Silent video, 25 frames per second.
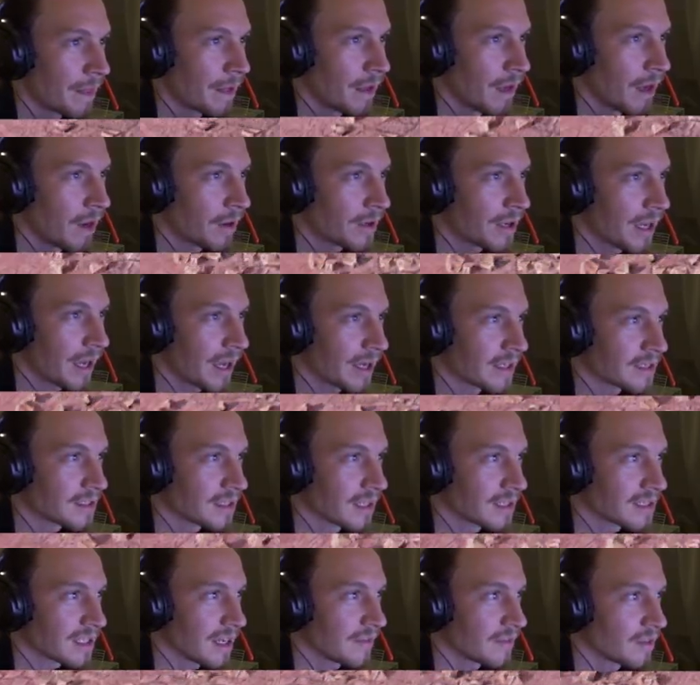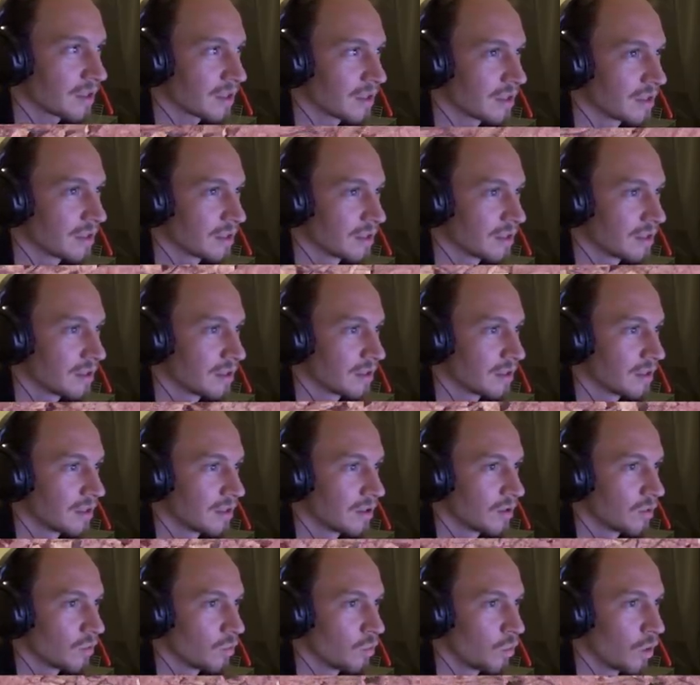Okay, so let's have a
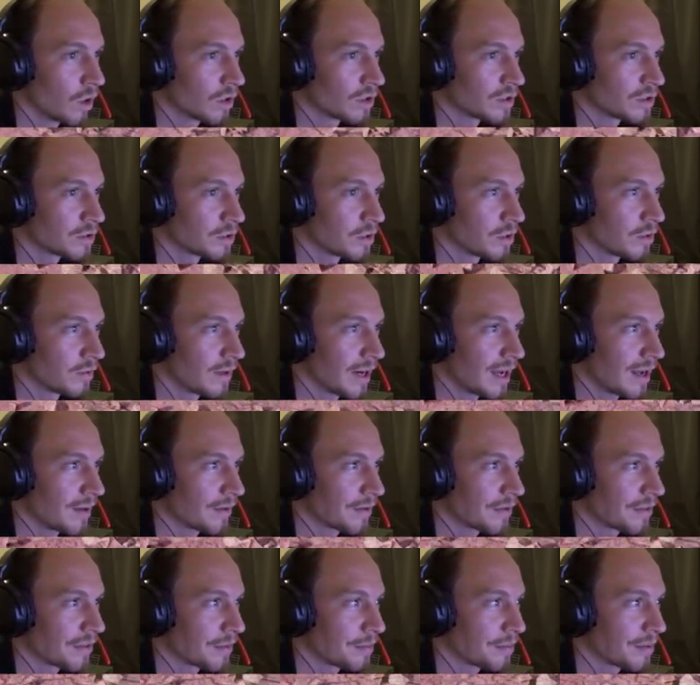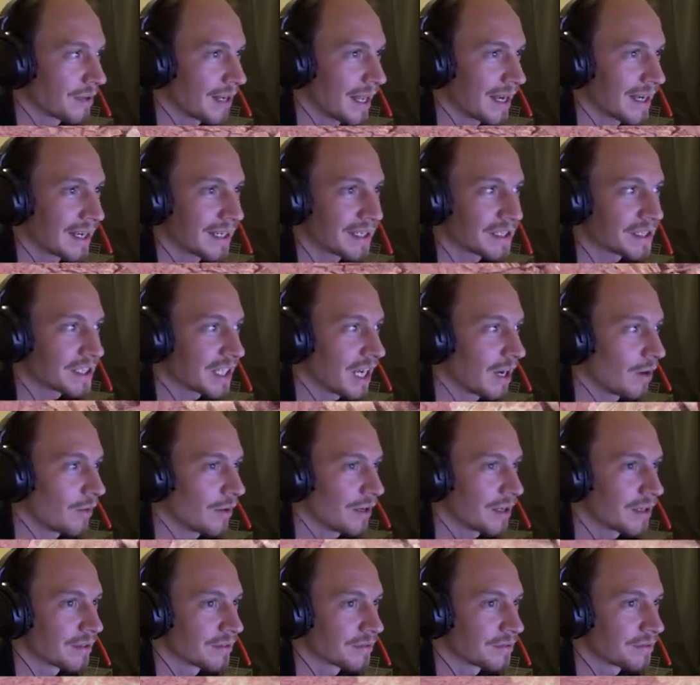wander around the planet, shall
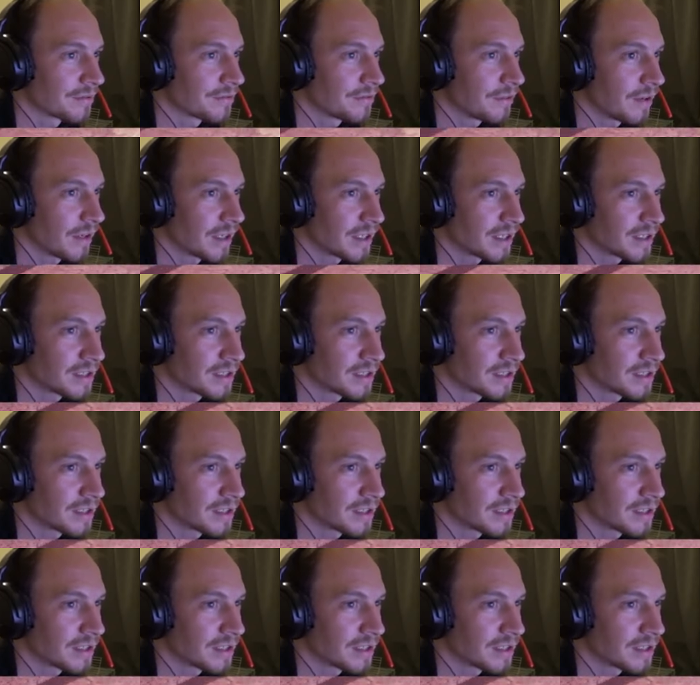we, and find